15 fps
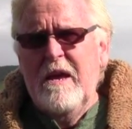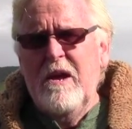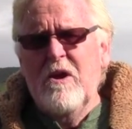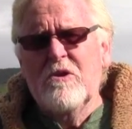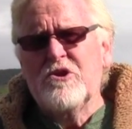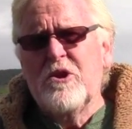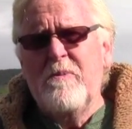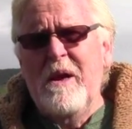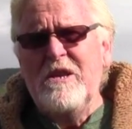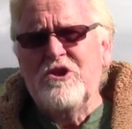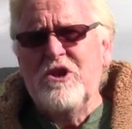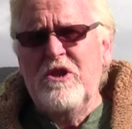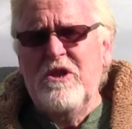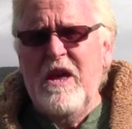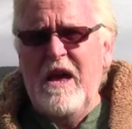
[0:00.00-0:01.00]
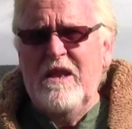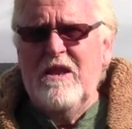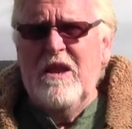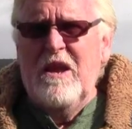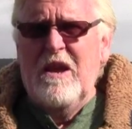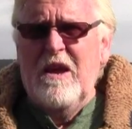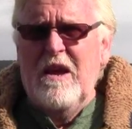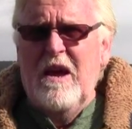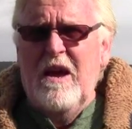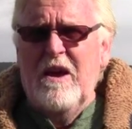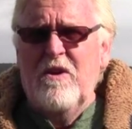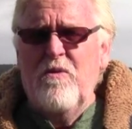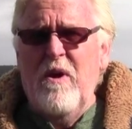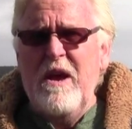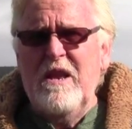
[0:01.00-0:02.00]
He also mentioned that
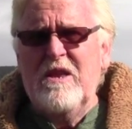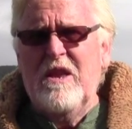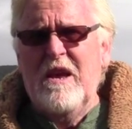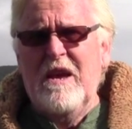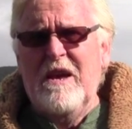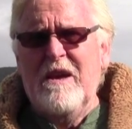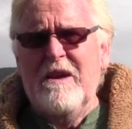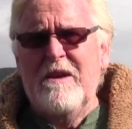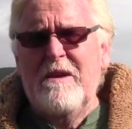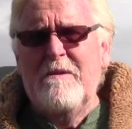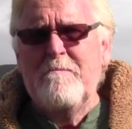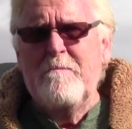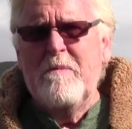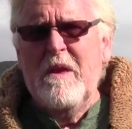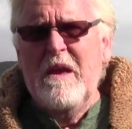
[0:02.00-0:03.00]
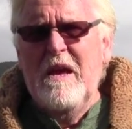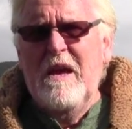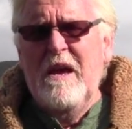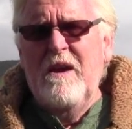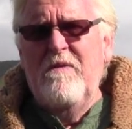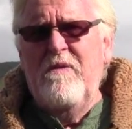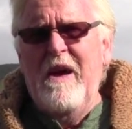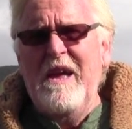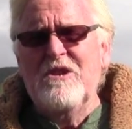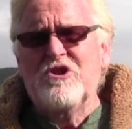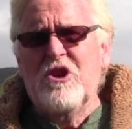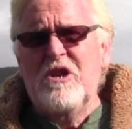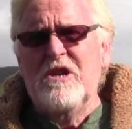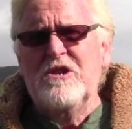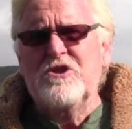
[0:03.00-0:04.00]
a great
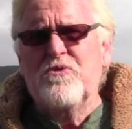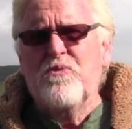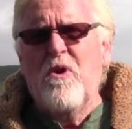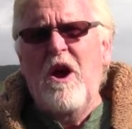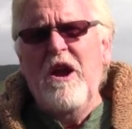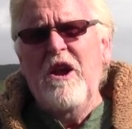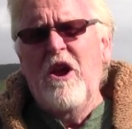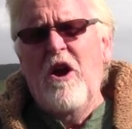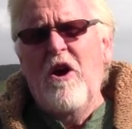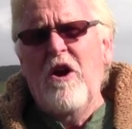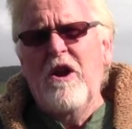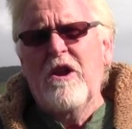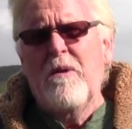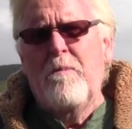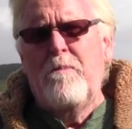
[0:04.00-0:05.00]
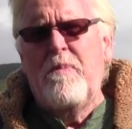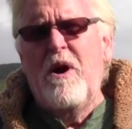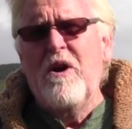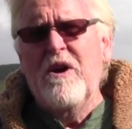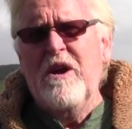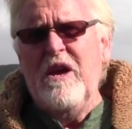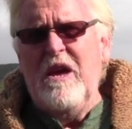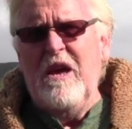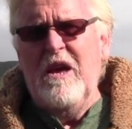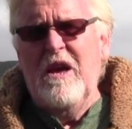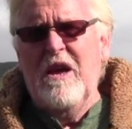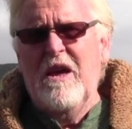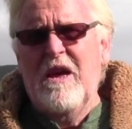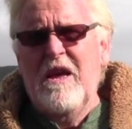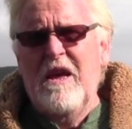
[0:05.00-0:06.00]
evangelist, Reinhard Bonnke,
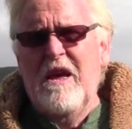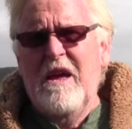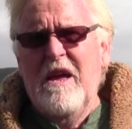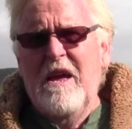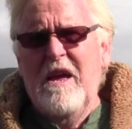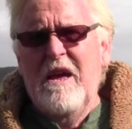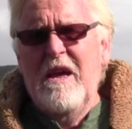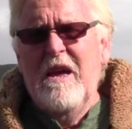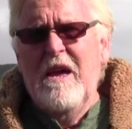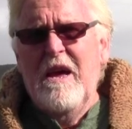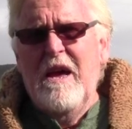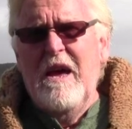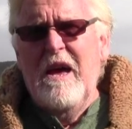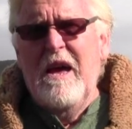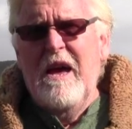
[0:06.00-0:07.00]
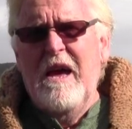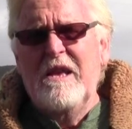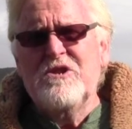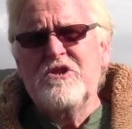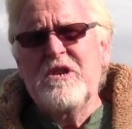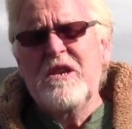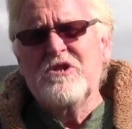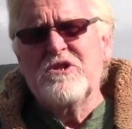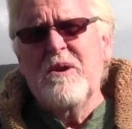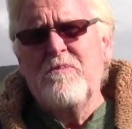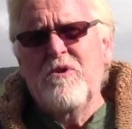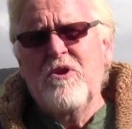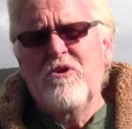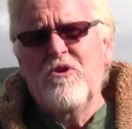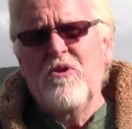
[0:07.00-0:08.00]
had said
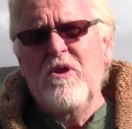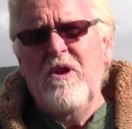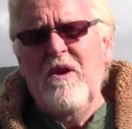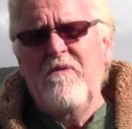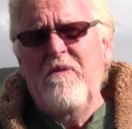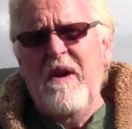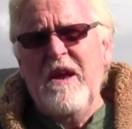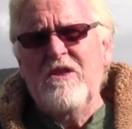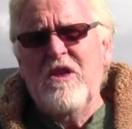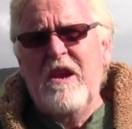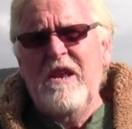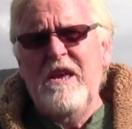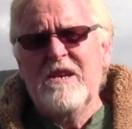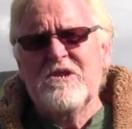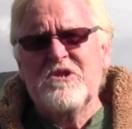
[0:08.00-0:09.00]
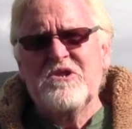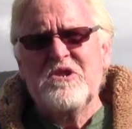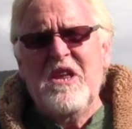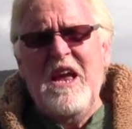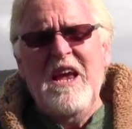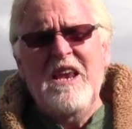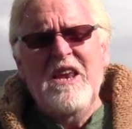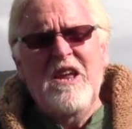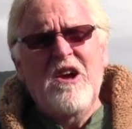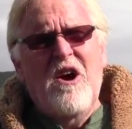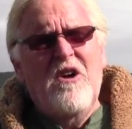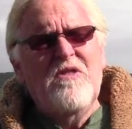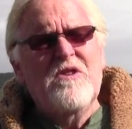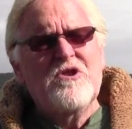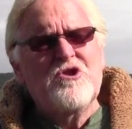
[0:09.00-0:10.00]
something to the effect that he is standing
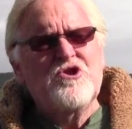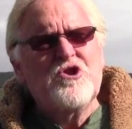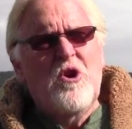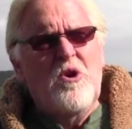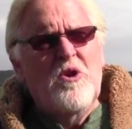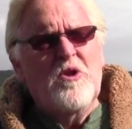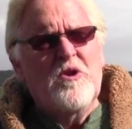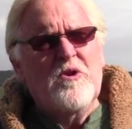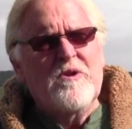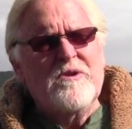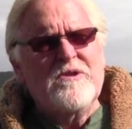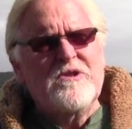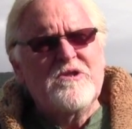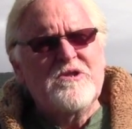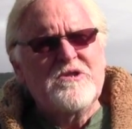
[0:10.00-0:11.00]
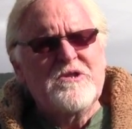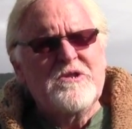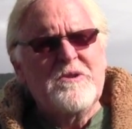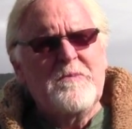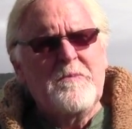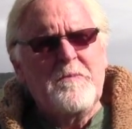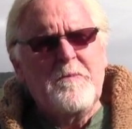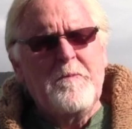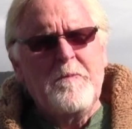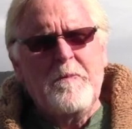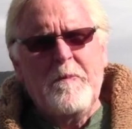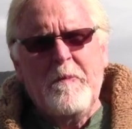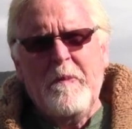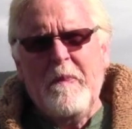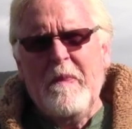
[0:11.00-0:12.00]
on the shoulders
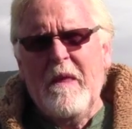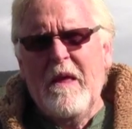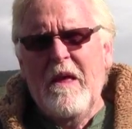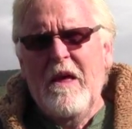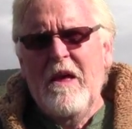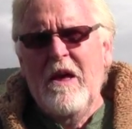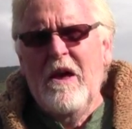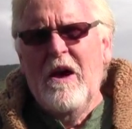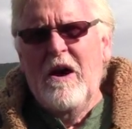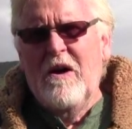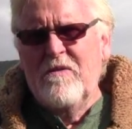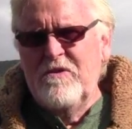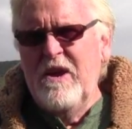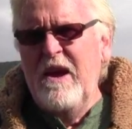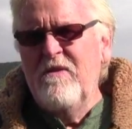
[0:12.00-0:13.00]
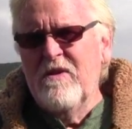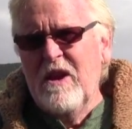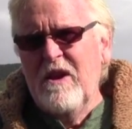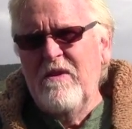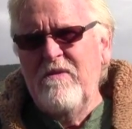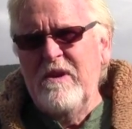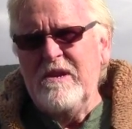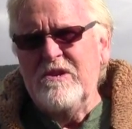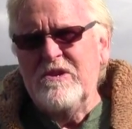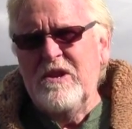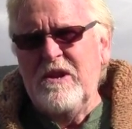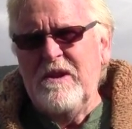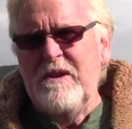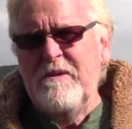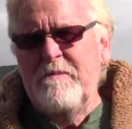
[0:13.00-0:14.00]
of David
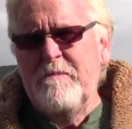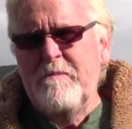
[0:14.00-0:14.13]
Livingstone.